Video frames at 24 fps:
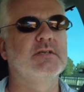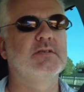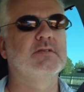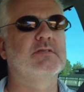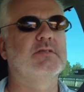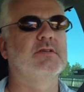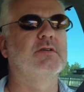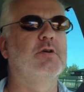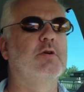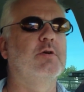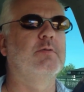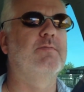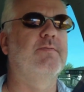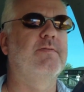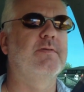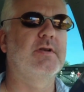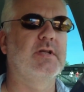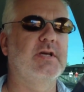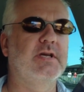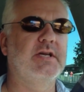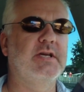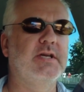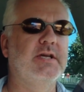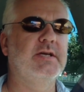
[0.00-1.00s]
So
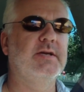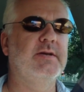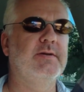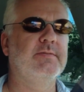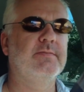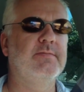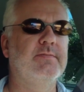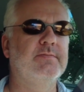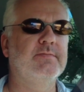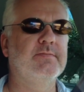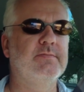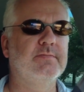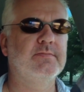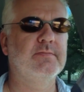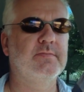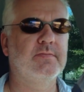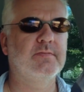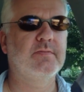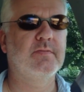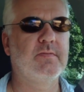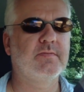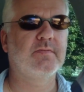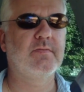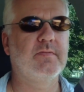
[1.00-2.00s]
hopefully
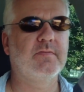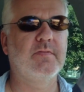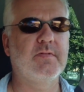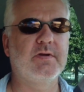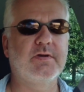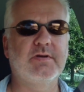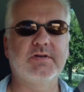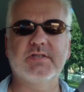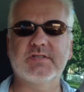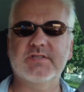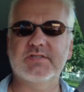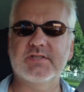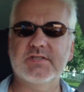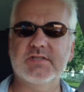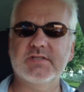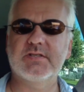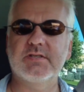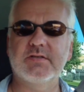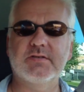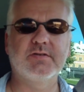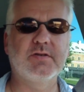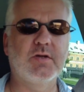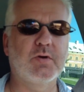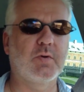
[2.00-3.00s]
there is
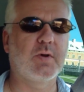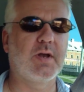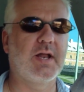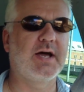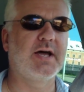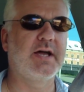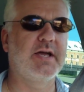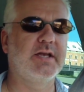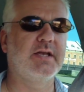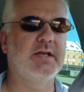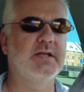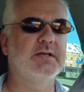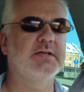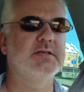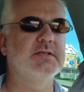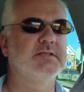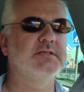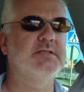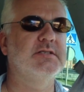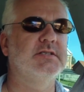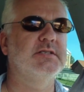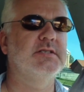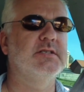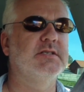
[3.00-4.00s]
no line,
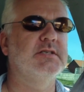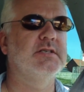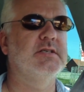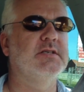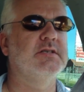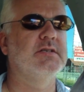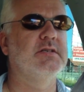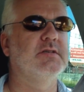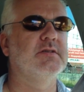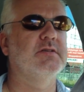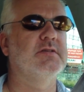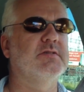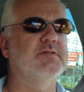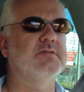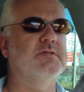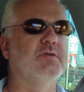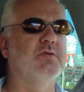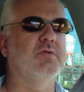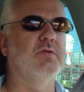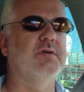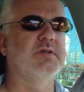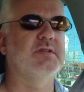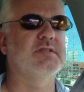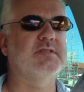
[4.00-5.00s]

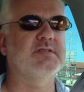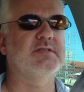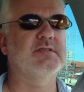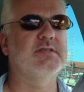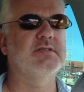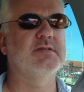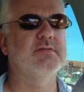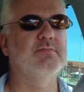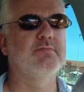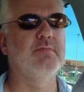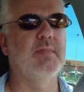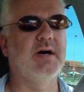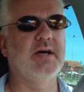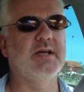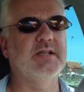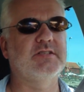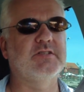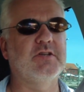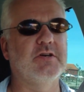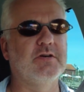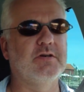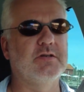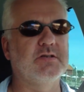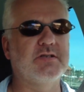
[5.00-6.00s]
so it's my
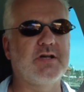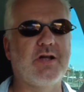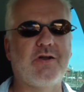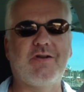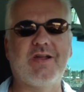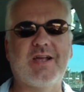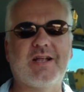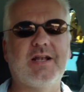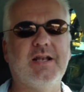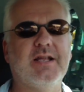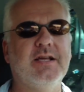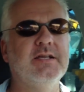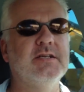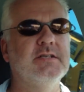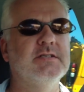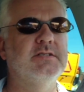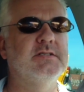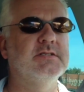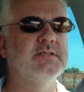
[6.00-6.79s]
turn directly.